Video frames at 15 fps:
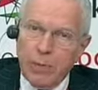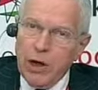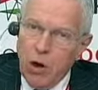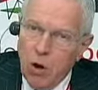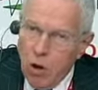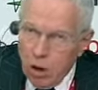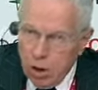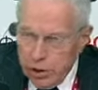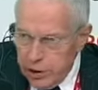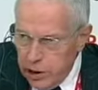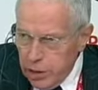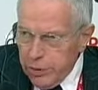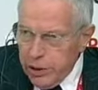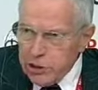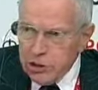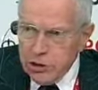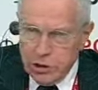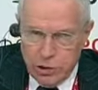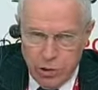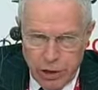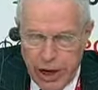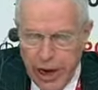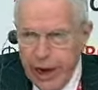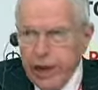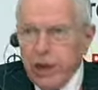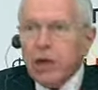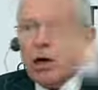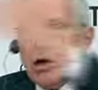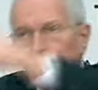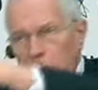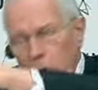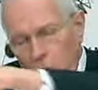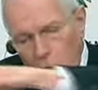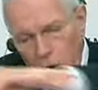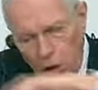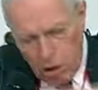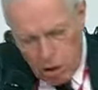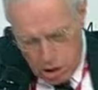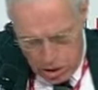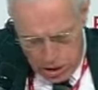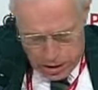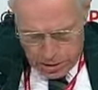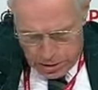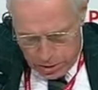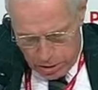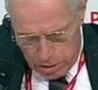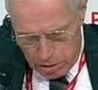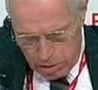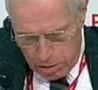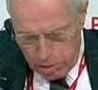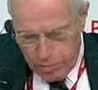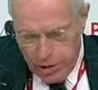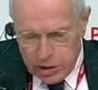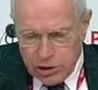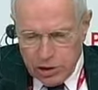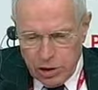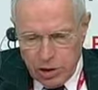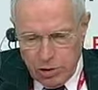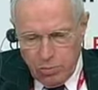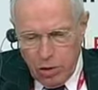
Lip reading: to be all in the U.S. and the UK or all in the rest of the